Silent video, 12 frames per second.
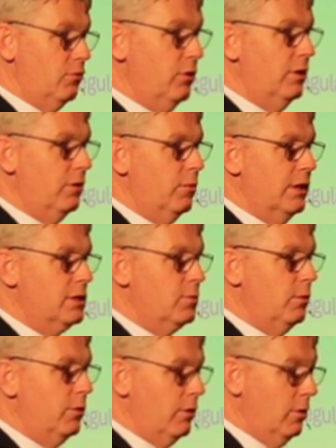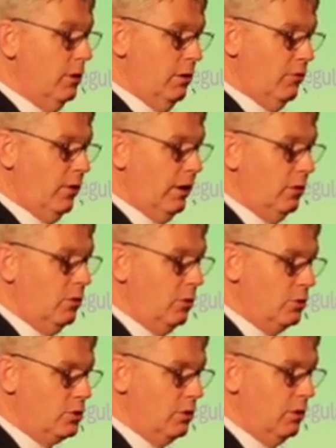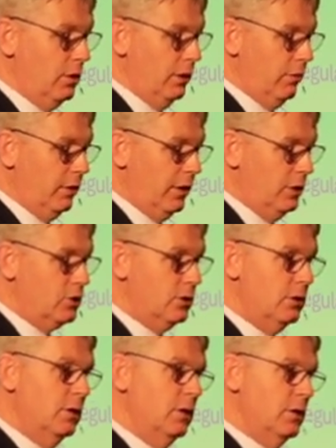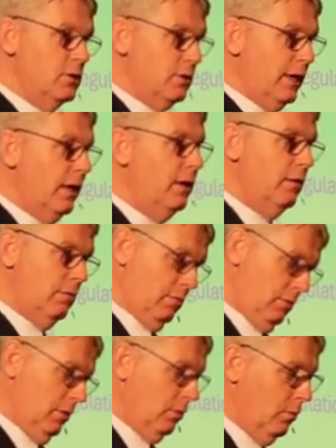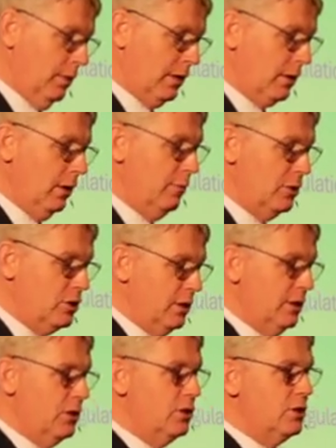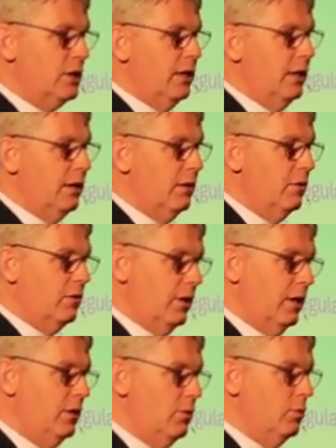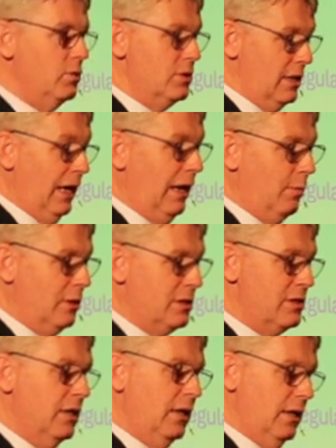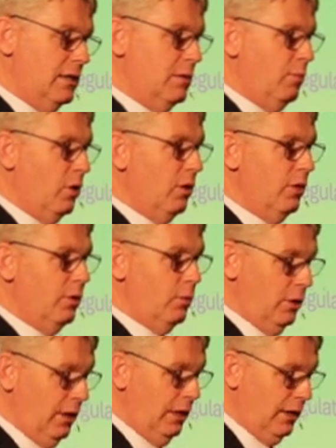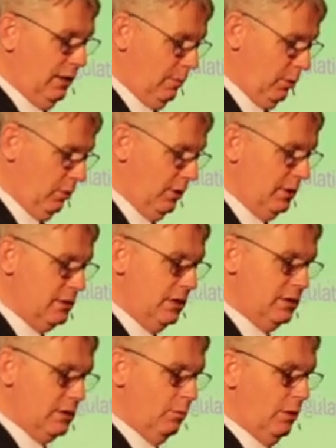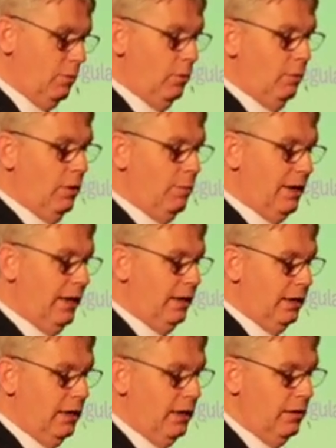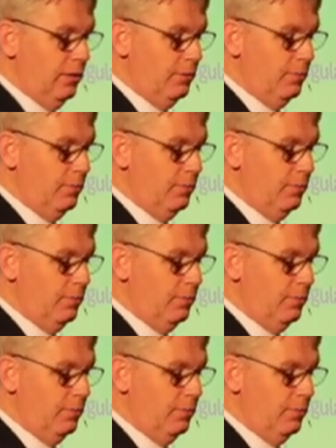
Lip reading: treated wastewater for agricultural irrigation. So again, with climate change and those elements, it's important that we're thinking about these things and we're planning ahead.